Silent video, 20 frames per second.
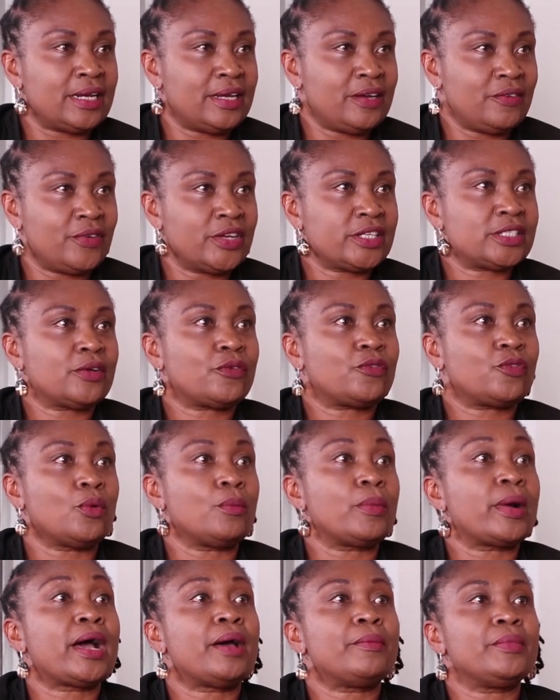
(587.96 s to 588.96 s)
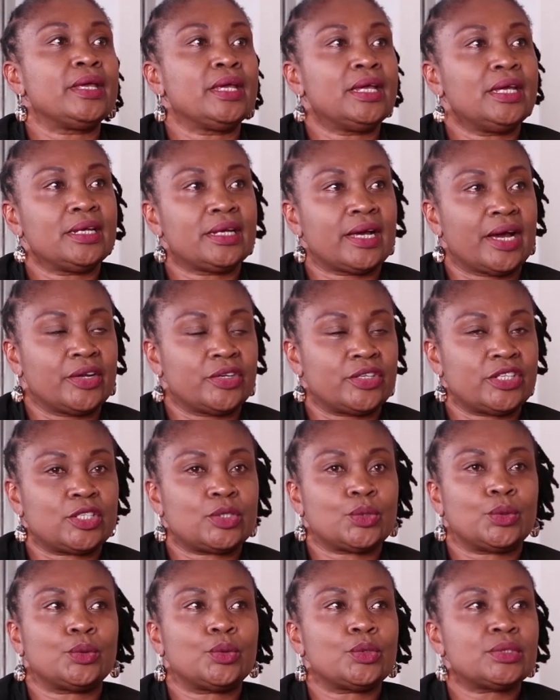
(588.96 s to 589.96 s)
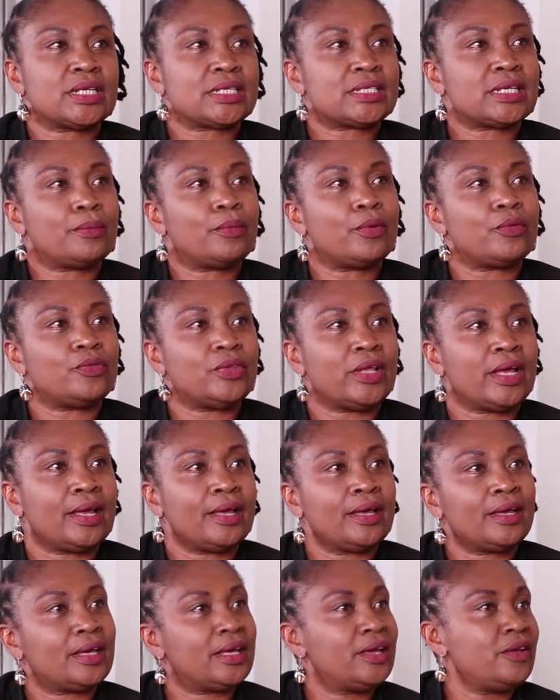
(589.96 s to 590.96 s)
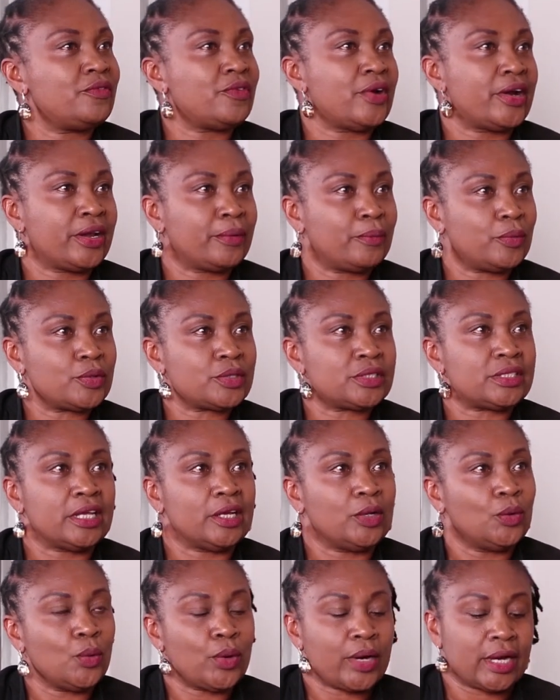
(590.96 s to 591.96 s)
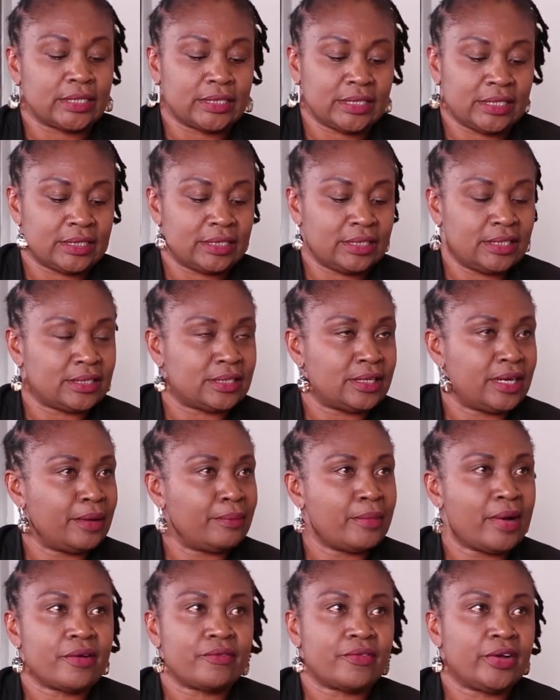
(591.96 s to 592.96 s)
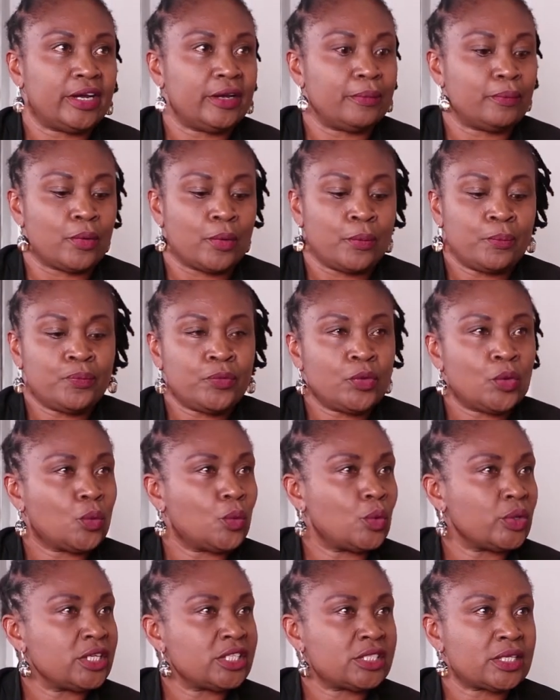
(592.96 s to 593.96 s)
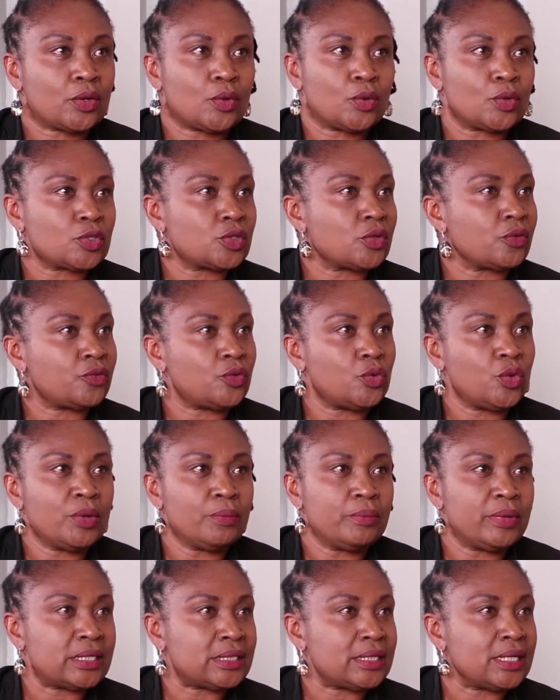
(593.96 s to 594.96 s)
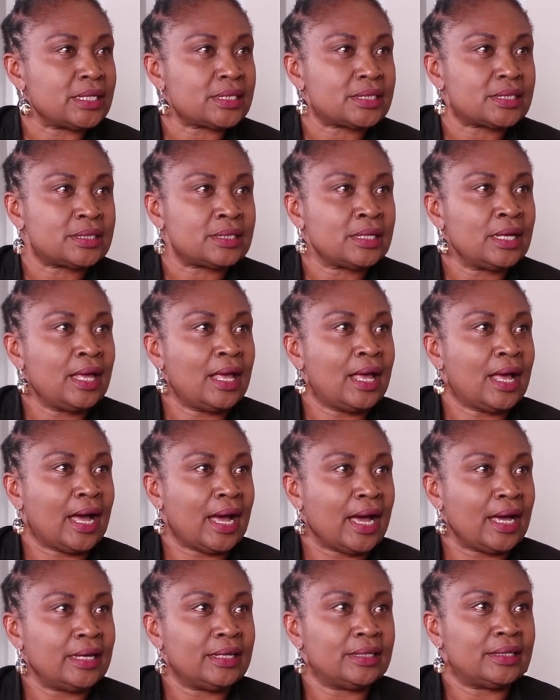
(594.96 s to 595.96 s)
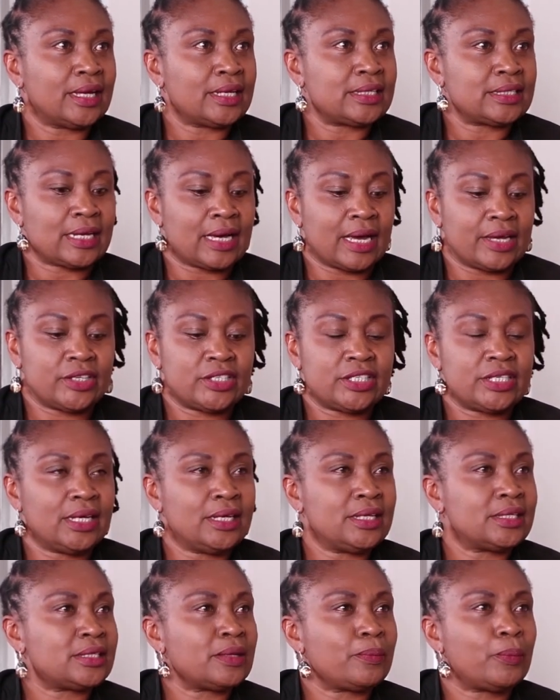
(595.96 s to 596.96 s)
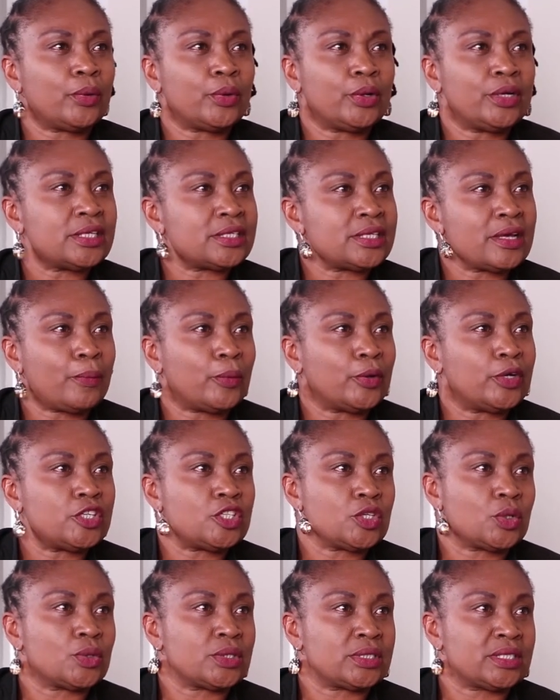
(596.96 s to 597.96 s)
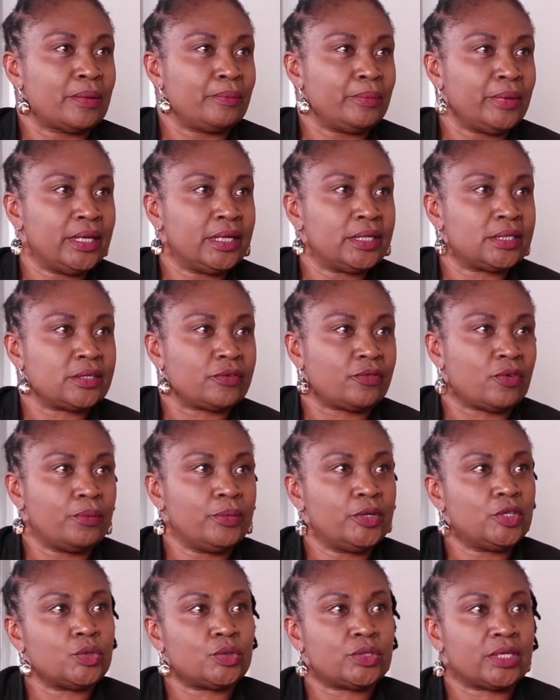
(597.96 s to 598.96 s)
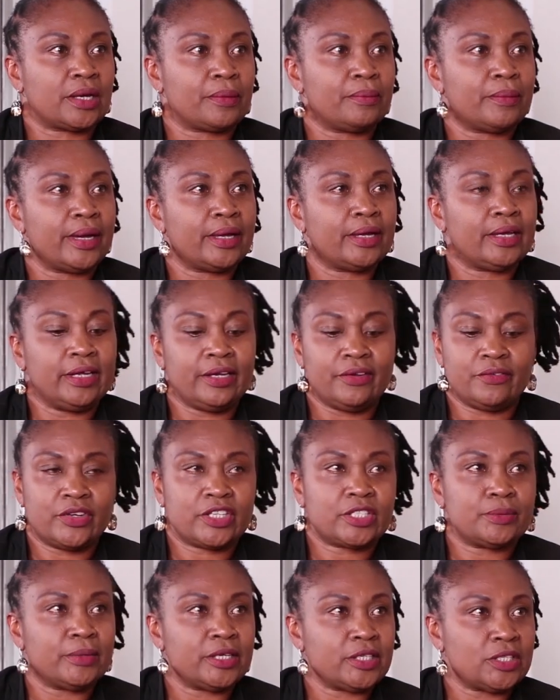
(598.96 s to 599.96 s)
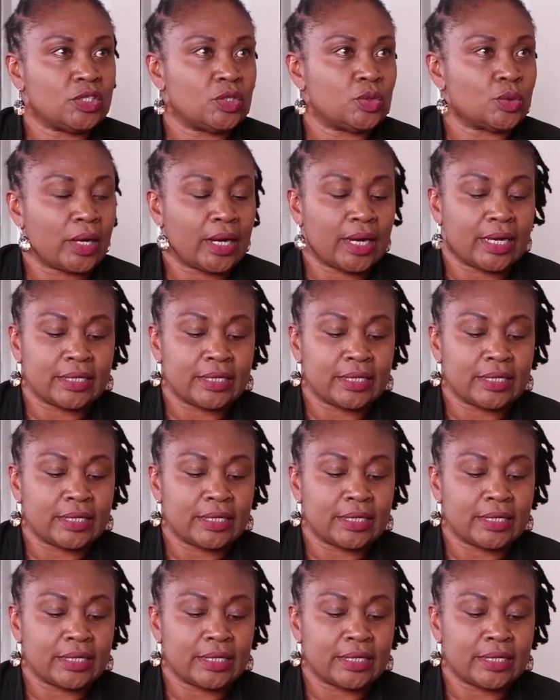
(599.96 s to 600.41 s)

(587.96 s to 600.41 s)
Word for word: an investor from coming in country. So those are some of the key variables they look at. Is, is labor available? Mm. What is the cost of doing business uh, in that country? Is, the is there political stability for me to take my investment into a